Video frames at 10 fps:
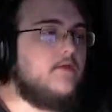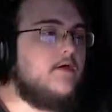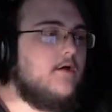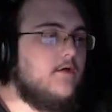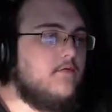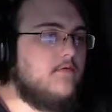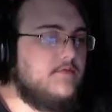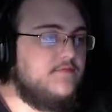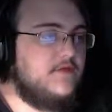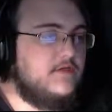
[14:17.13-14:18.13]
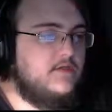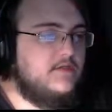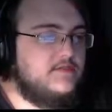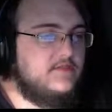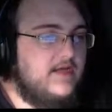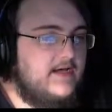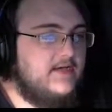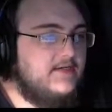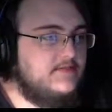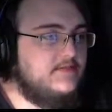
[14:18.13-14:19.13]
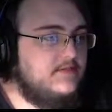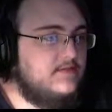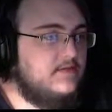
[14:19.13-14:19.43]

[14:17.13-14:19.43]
No, the fucking... He slides.